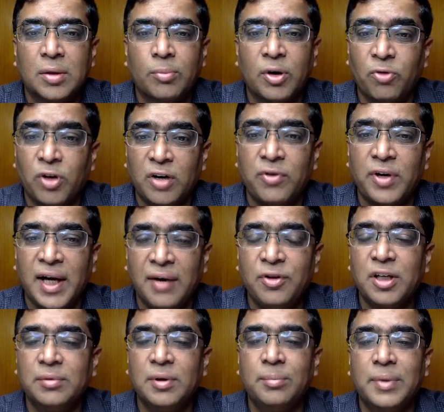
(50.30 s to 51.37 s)
But what we have to
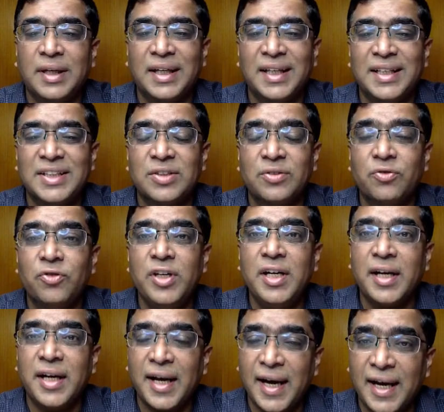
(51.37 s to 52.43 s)
remember is
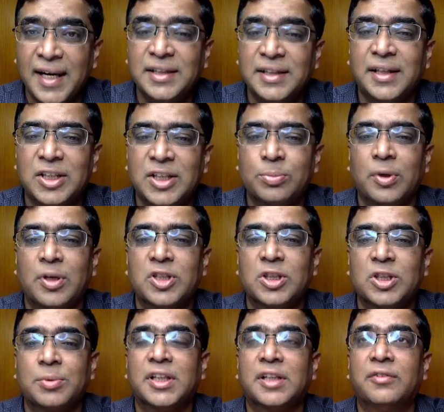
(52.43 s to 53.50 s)
we carry the
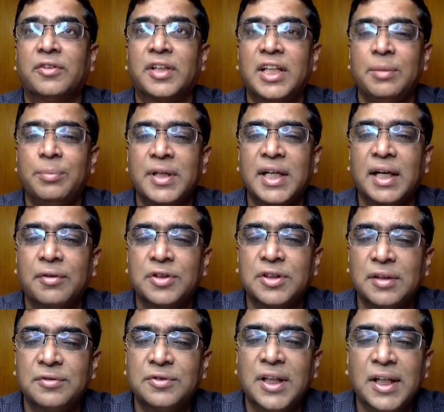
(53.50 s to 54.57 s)
responsibility of keeping
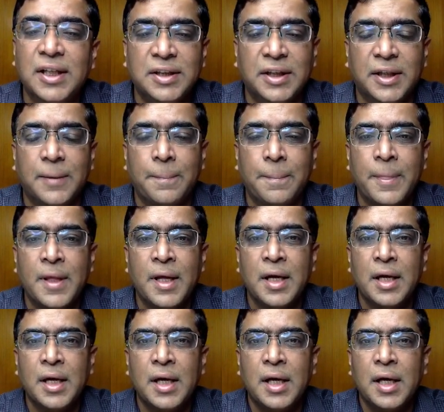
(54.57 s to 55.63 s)
ourselves healthy
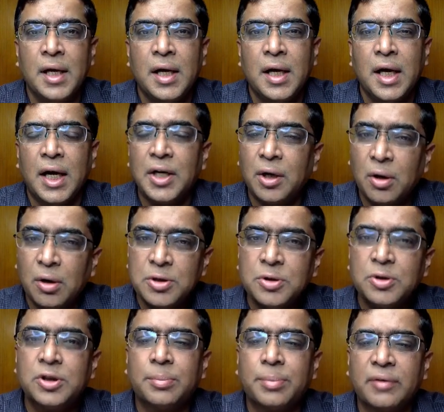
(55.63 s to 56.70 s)
and also
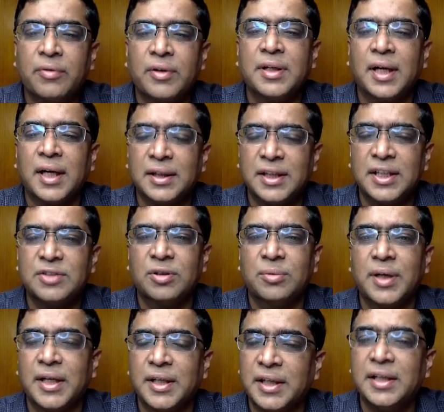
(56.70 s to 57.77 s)
to prevent others from
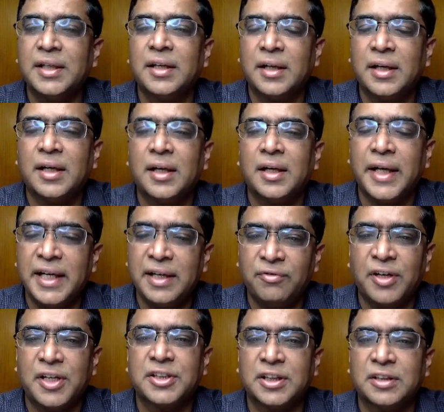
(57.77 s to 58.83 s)
getting
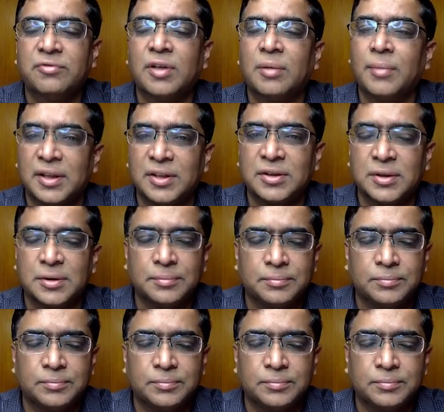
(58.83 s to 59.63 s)
infection from us.